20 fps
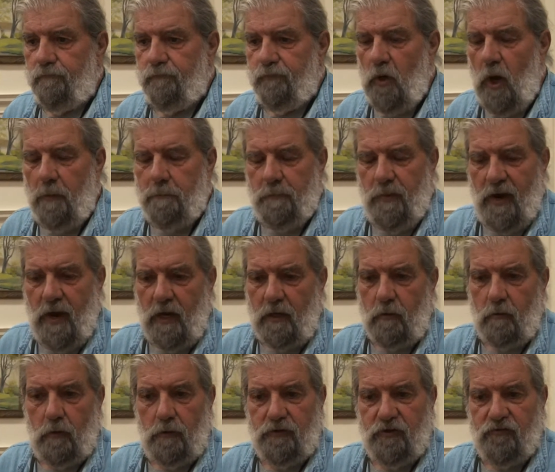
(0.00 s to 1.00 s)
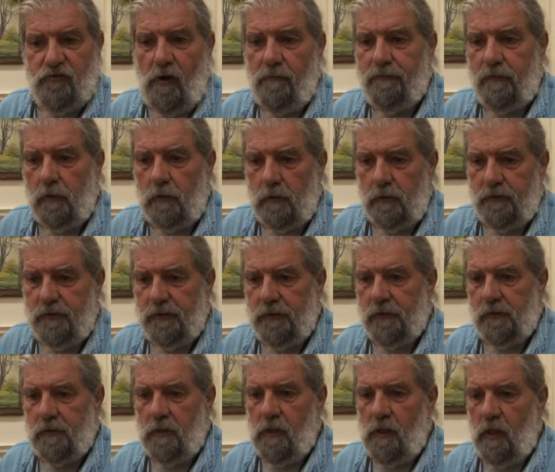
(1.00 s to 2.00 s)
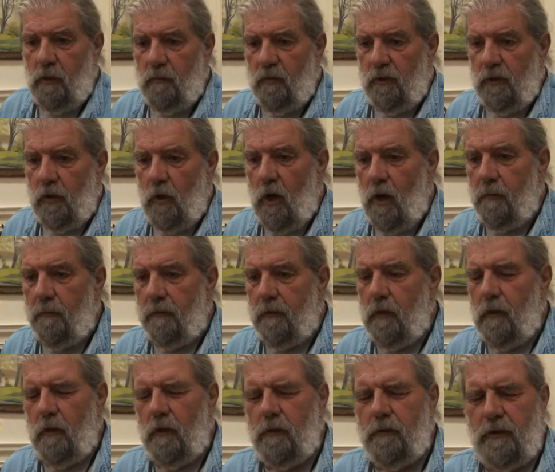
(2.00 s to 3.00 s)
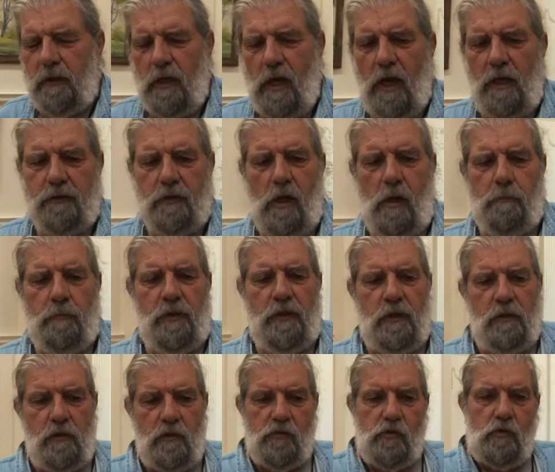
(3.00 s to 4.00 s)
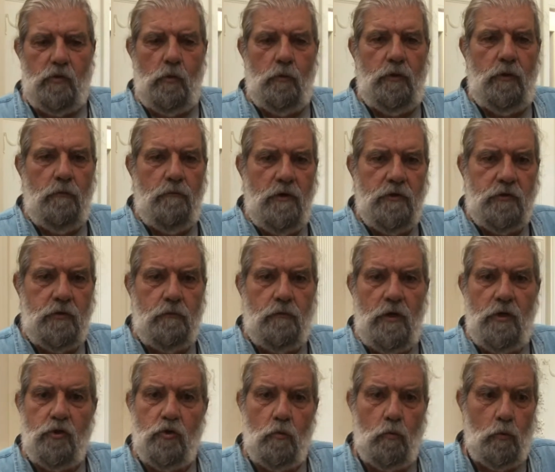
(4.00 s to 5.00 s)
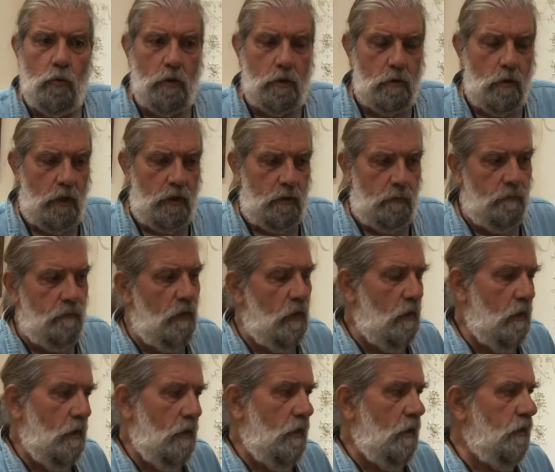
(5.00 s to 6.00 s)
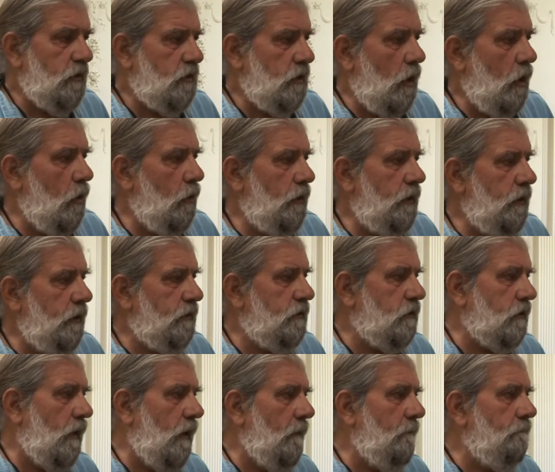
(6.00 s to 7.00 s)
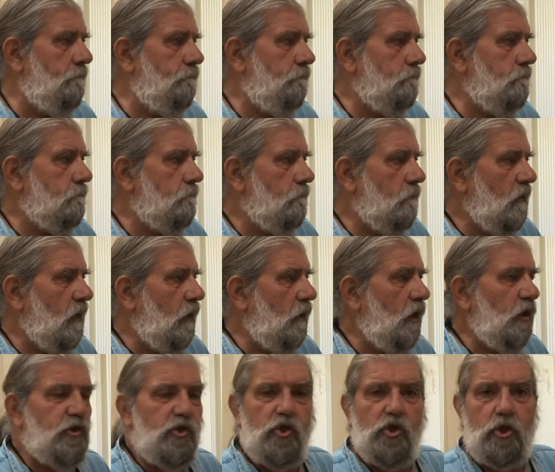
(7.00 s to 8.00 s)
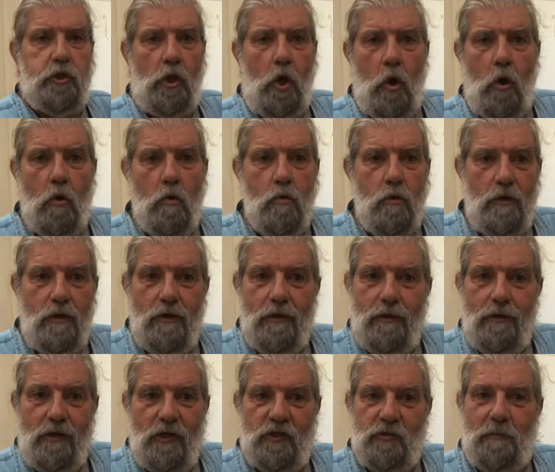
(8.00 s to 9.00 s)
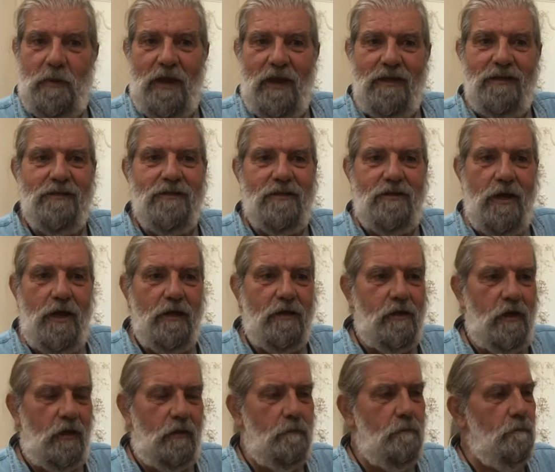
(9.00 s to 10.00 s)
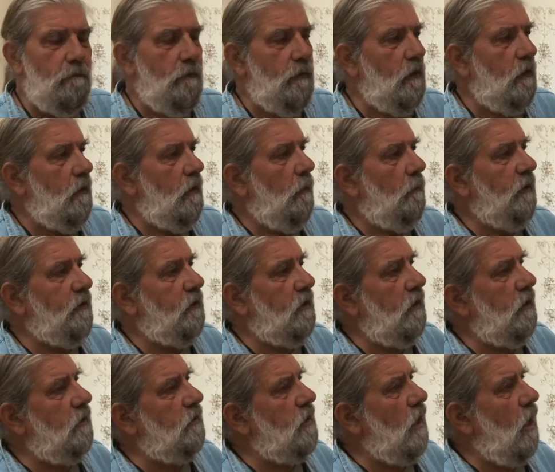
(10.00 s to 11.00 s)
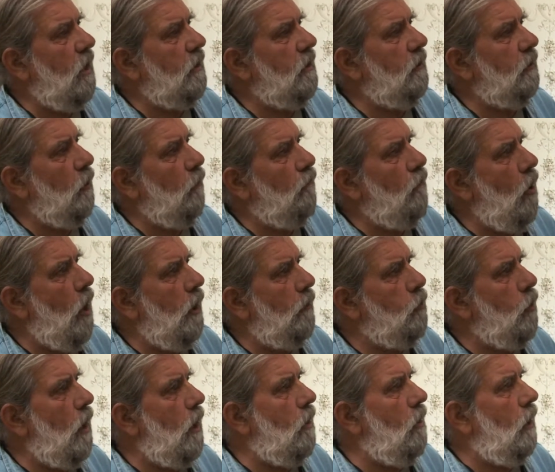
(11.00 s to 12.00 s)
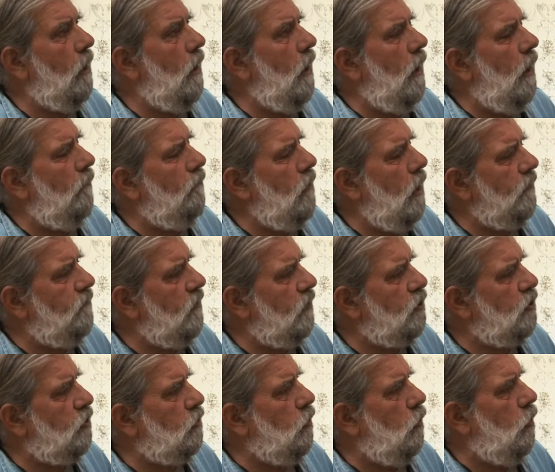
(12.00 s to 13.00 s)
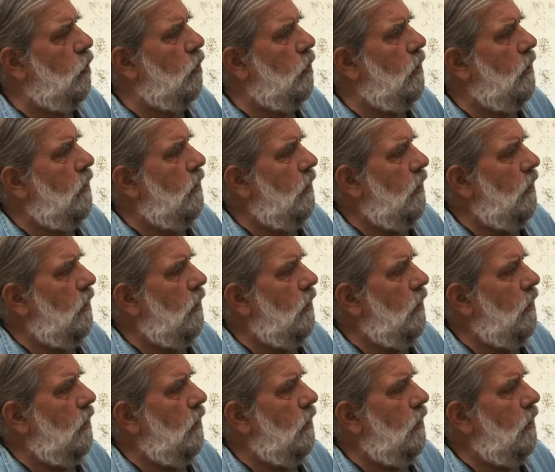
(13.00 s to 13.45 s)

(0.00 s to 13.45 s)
brought back, or Treffler is the name of the art company that's doing the restoration work on them. So it's slow, it's painstaking, but these hung in the Roderick School